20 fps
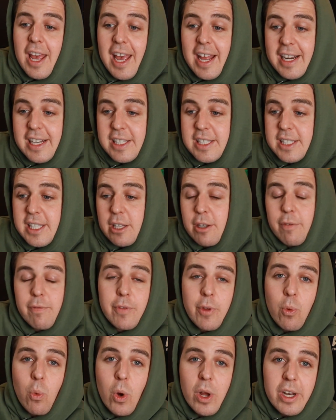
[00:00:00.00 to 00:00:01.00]
And instead
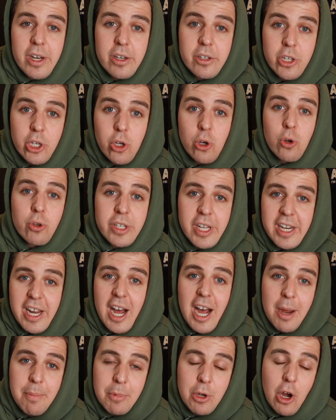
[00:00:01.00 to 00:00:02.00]
of the code that
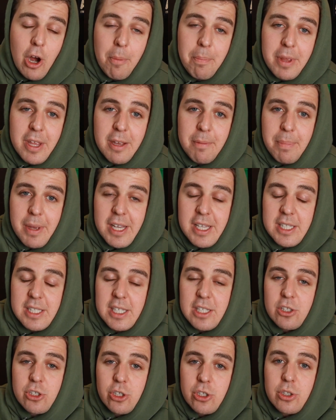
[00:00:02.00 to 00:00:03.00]
I'm copying and
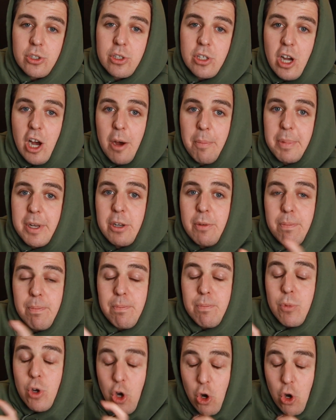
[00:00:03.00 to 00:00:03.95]
pasting, just copy the